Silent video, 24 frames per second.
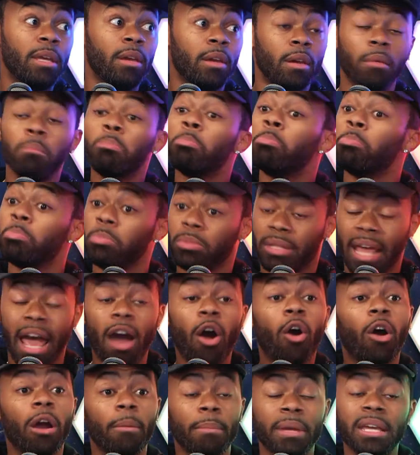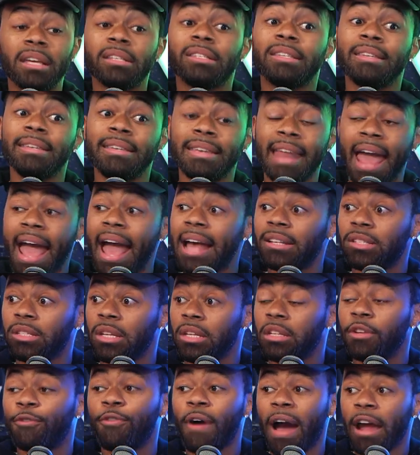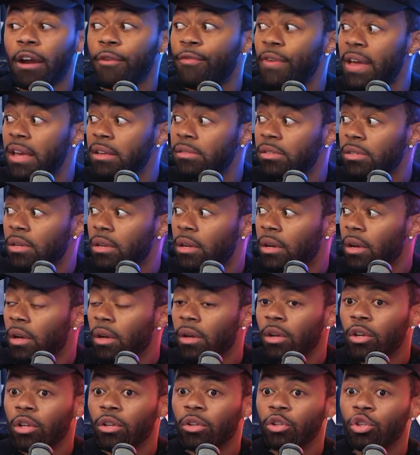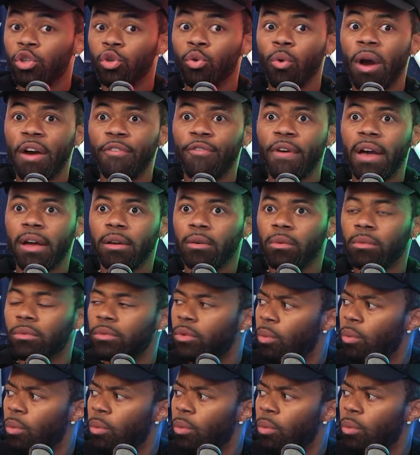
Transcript: Hey. That RME is oh, nasty. Mind, never mind, the Fireface. Never mind, I was just UFF.